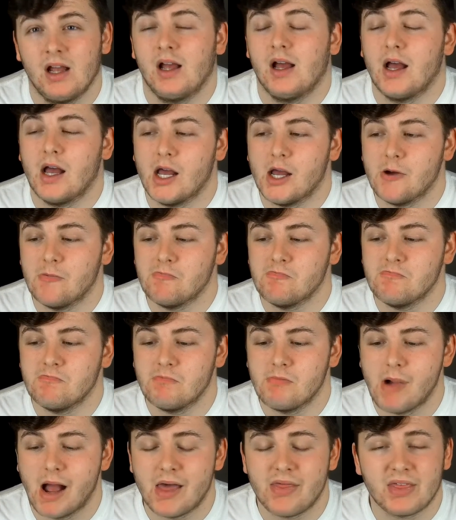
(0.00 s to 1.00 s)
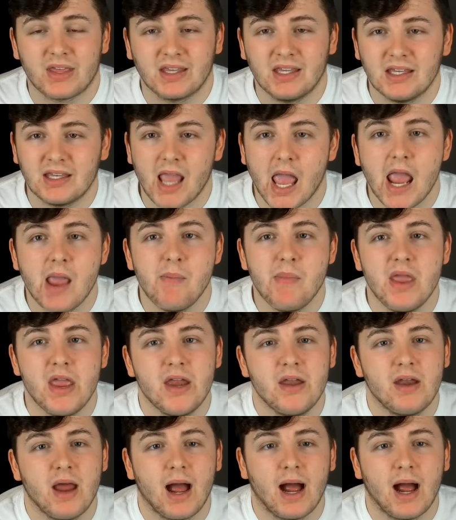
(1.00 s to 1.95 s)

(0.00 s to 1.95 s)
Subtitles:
I think he came in